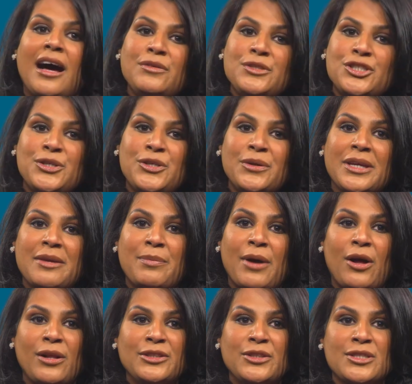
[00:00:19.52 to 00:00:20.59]
How do you keep
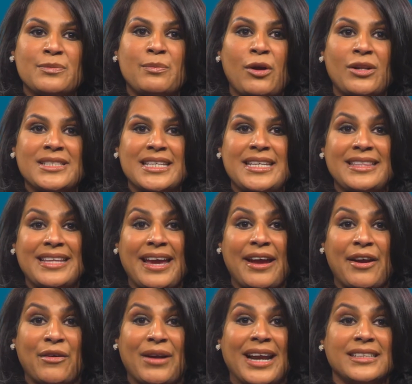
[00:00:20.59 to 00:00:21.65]
all those balls in the
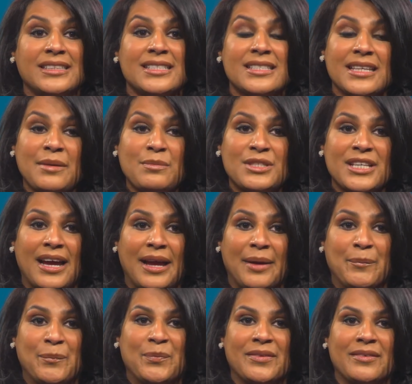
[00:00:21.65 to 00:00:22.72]
air at the same
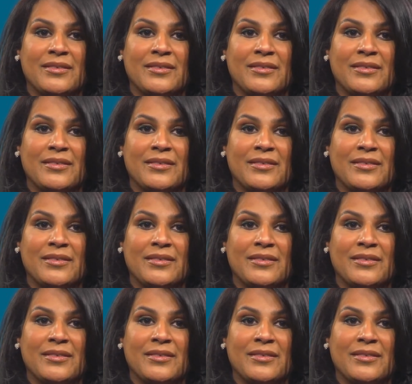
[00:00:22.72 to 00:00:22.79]
time?